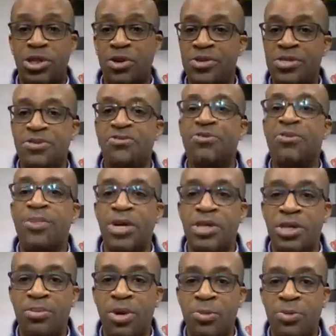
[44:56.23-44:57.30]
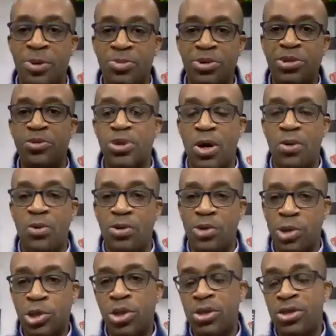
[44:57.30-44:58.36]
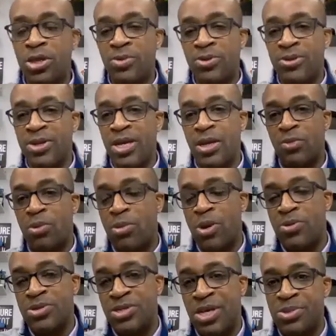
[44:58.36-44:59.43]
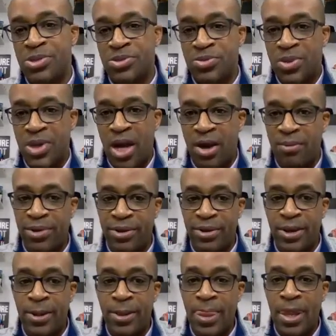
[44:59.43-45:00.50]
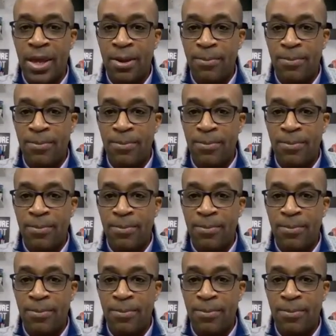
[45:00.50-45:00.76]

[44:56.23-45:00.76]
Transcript: share this information among people you know who are struggling with leading remote teams through accountability.